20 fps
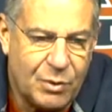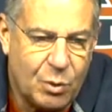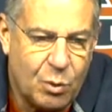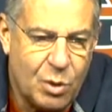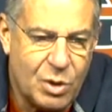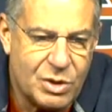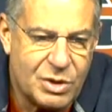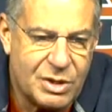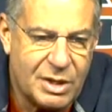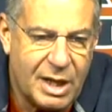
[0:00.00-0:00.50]

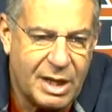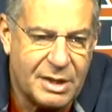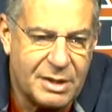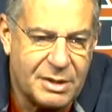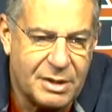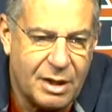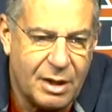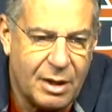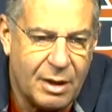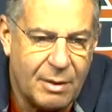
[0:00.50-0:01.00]
was
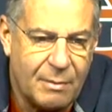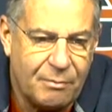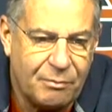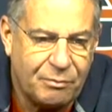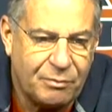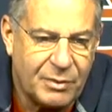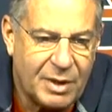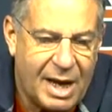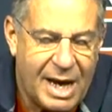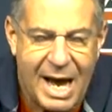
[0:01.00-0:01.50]
that
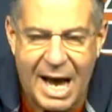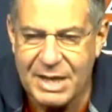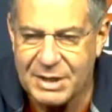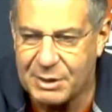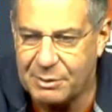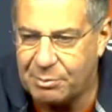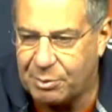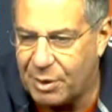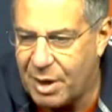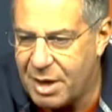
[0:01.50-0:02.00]
I asked
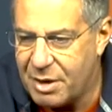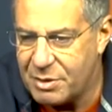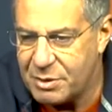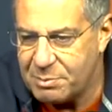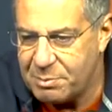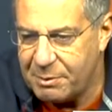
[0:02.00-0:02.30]
the players,